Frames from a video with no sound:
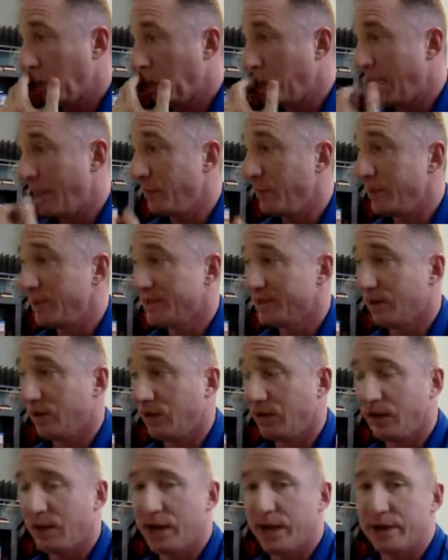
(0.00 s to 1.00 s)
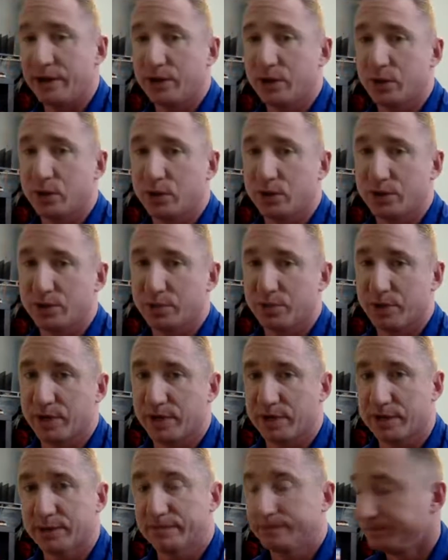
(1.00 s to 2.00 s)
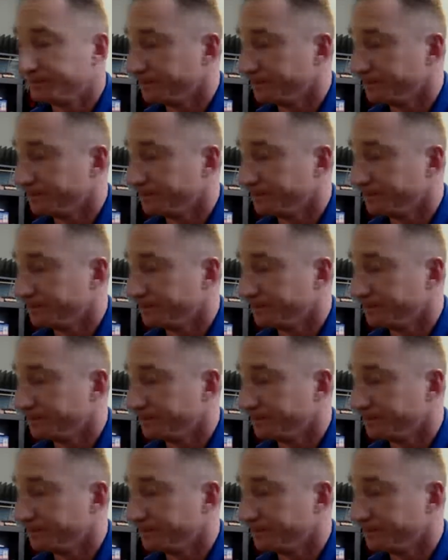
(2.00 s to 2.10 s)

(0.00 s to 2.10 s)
and we sell a lot in Coral Springs.